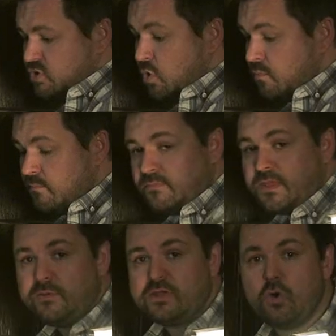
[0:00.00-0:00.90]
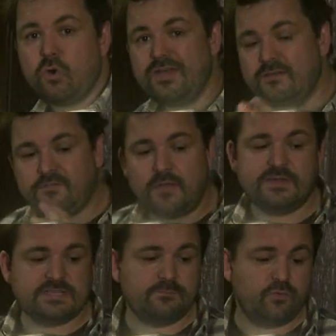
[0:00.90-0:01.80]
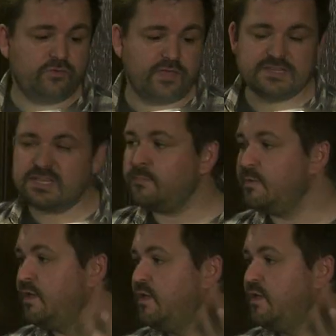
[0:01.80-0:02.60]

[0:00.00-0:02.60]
So there we go, very simple setup,